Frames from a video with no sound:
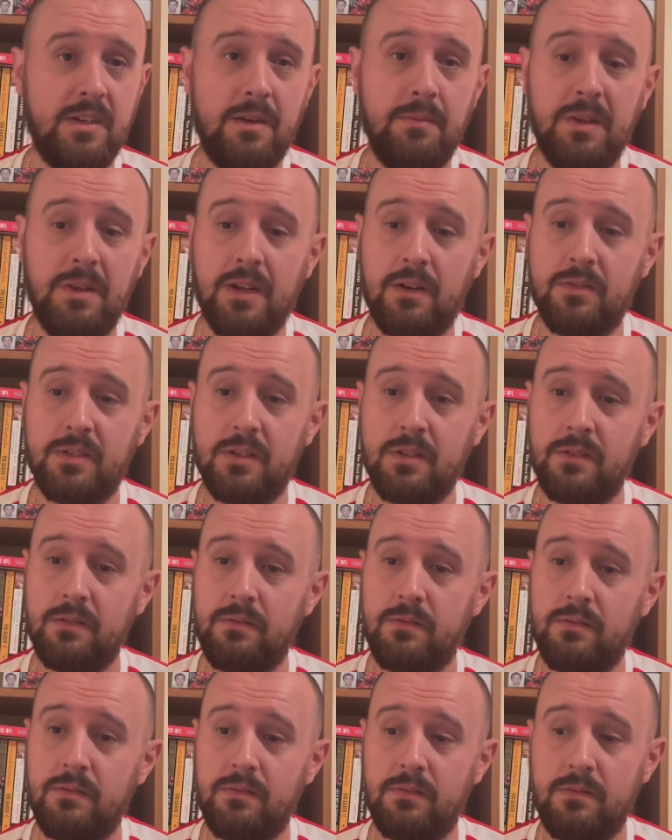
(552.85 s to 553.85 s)
I mean, I was
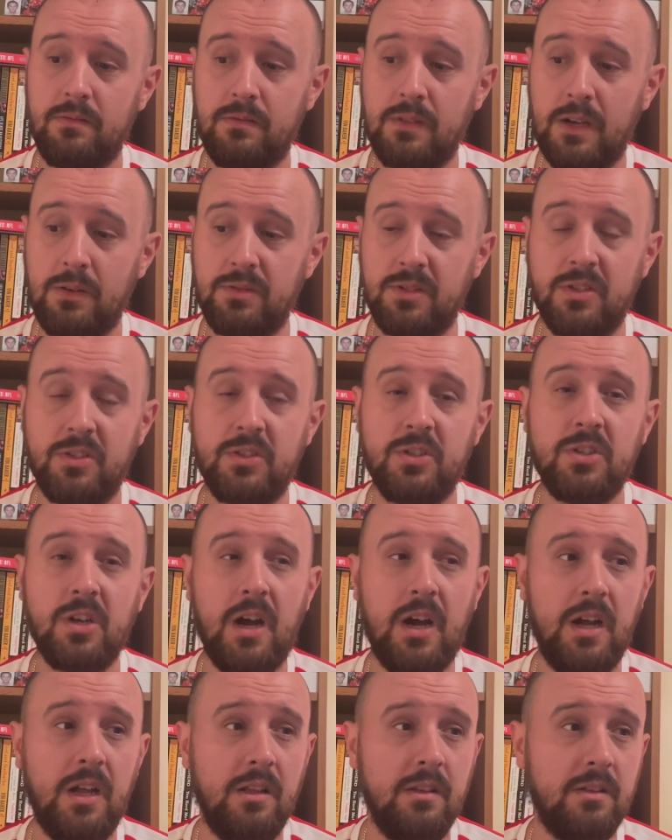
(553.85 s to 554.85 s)
a
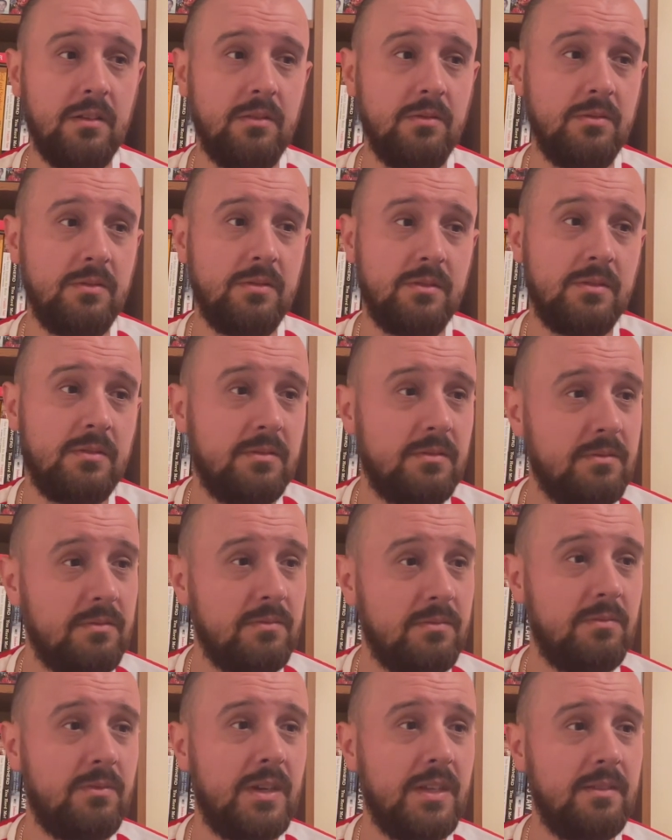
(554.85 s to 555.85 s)
child. I was,
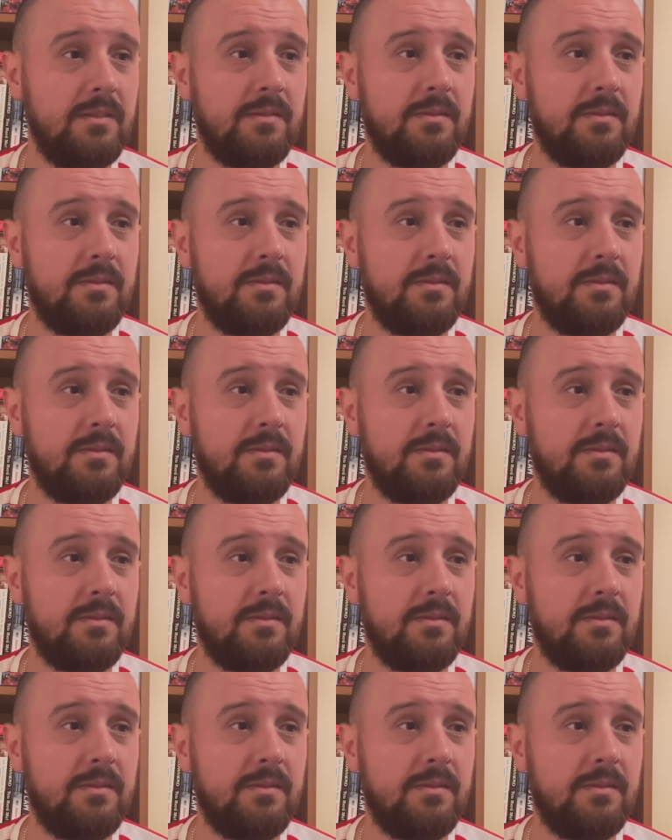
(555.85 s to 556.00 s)
what,